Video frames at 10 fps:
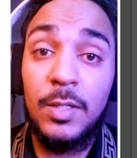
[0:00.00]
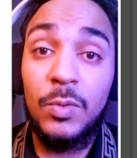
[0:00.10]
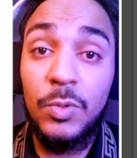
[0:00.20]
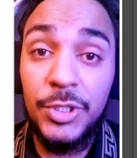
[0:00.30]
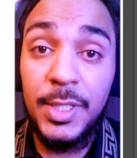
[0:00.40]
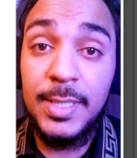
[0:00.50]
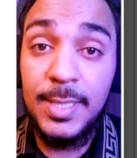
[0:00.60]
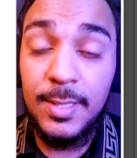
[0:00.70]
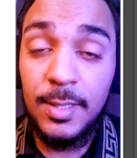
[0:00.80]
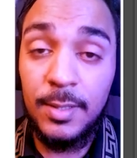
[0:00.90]
ocean
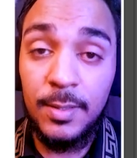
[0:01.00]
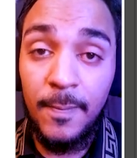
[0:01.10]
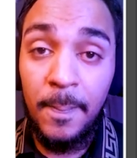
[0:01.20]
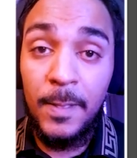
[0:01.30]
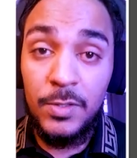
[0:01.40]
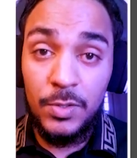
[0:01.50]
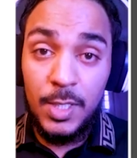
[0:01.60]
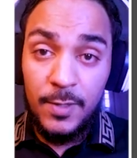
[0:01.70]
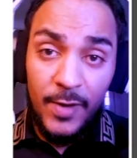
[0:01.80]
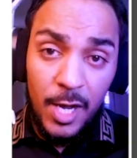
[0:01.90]
setting. So the
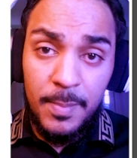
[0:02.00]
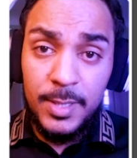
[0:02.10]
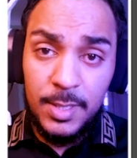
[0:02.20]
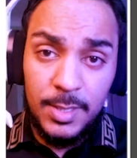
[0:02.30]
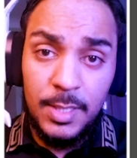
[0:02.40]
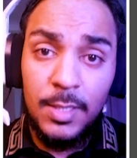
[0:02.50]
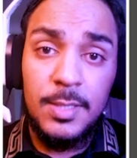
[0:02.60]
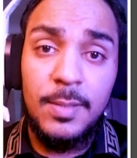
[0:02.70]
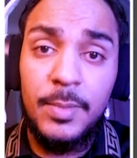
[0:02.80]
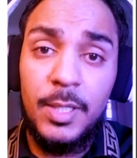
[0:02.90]
environment is that he's
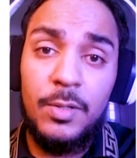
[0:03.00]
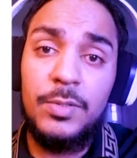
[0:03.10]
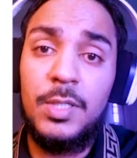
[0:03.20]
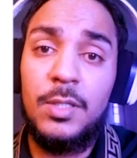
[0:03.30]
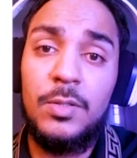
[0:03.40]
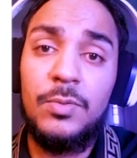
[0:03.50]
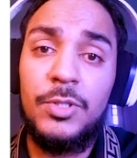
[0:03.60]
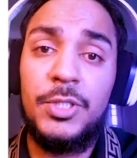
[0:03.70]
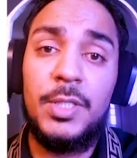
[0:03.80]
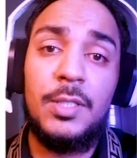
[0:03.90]
somewhere out in the
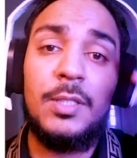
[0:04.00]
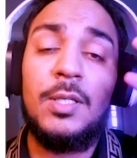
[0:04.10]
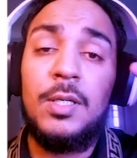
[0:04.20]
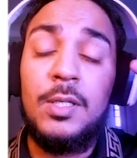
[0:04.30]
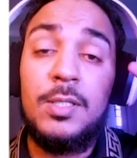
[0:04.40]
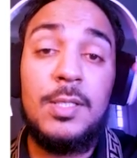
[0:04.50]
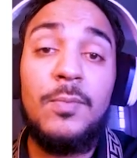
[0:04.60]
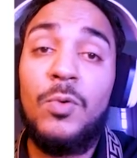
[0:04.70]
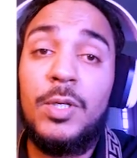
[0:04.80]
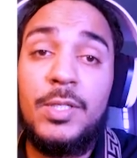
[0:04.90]
ocean, some
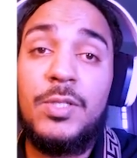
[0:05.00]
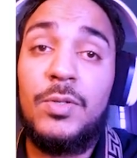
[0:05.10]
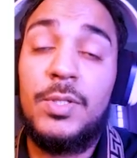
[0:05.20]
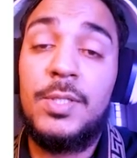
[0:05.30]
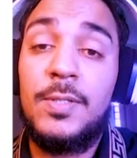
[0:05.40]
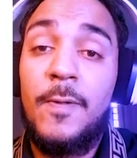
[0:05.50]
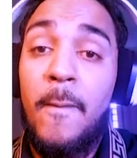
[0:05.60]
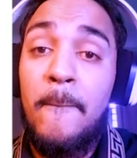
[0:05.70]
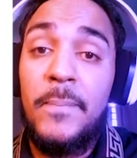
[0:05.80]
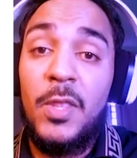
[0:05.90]
water source.
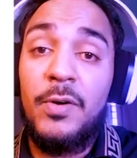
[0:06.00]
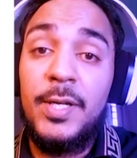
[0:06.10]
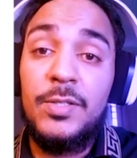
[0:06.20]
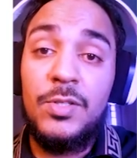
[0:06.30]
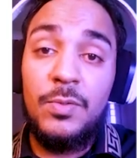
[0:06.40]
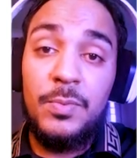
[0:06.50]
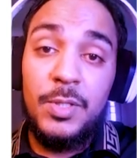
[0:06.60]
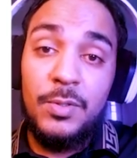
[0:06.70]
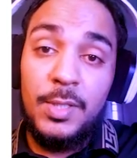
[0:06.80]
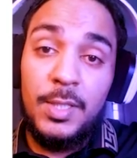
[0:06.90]
Alright, so we
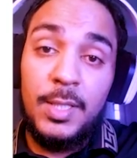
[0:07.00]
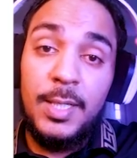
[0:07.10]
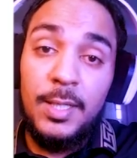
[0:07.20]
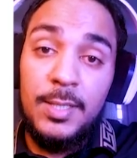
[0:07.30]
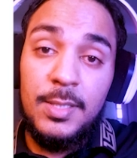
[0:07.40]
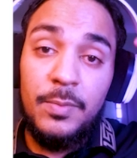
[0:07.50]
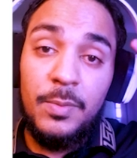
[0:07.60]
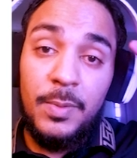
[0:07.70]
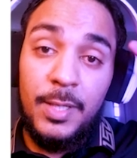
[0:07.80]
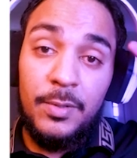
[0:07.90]
know that the colors that we
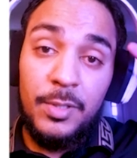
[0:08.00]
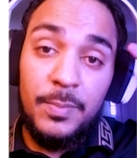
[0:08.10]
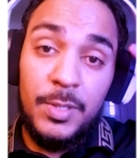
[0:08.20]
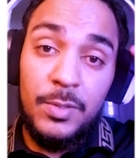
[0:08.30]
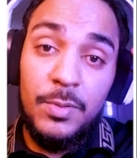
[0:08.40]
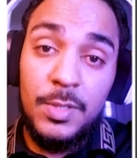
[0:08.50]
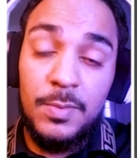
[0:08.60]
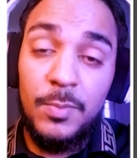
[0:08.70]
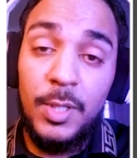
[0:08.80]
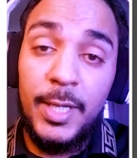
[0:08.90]
are going to be used is
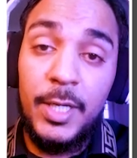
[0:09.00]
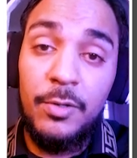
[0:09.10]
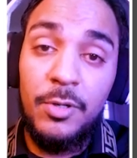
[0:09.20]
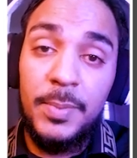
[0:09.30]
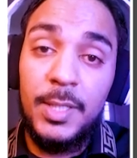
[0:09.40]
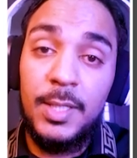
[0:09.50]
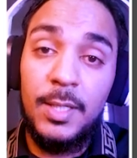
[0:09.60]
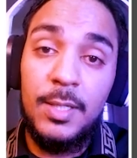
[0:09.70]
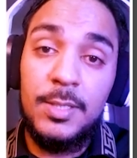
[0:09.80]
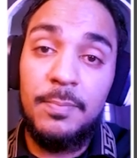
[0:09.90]
more like Caribbean
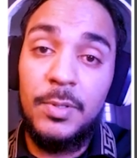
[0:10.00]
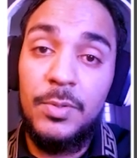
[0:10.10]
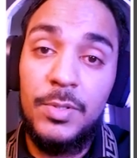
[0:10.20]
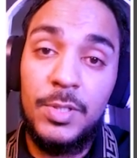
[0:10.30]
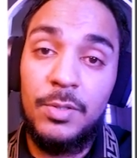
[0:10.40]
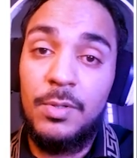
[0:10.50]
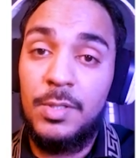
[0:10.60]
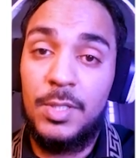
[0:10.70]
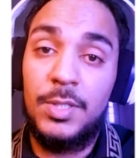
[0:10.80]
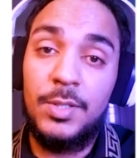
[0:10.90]
colors, the blues, the greens,
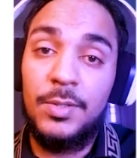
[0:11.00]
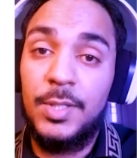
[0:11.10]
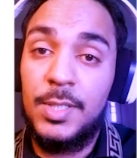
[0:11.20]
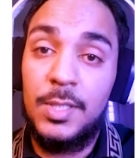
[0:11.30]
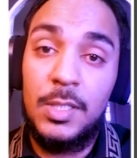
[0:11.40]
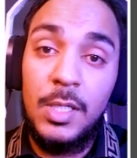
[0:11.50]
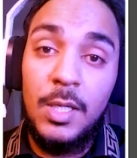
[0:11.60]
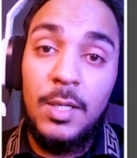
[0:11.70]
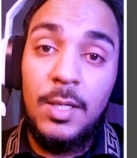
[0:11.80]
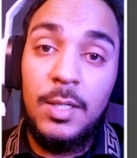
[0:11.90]
the turquoise,
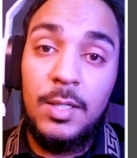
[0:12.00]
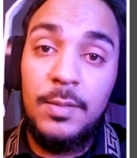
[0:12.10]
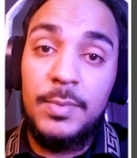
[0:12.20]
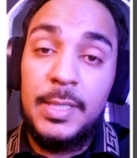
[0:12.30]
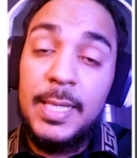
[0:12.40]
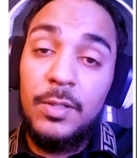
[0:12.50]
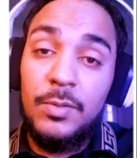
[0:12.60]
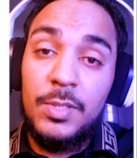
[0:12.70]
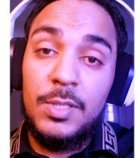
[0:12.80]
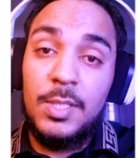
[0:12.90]
the
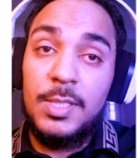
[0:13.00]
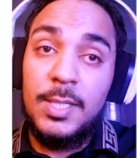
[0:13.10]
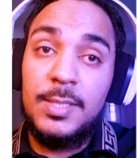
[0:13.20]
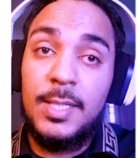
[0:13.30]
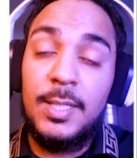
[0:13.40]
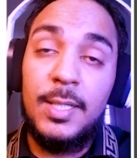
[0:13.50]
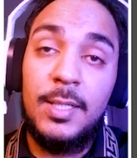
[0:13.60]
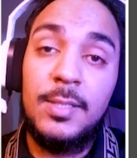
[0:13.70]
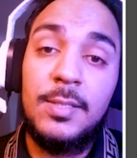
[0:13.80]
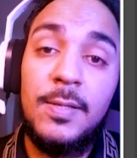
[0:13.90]
yellows, the sunset
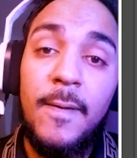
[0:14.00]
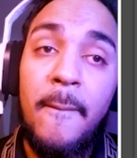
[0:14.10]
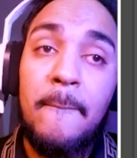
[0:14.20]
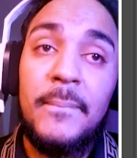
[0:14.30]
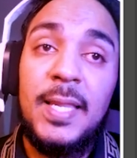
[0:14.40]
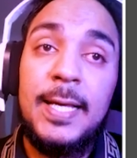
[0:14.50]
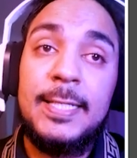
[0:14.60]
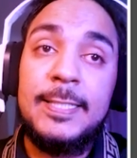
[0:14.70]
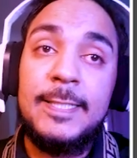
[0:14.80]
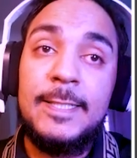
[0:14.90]
colors, and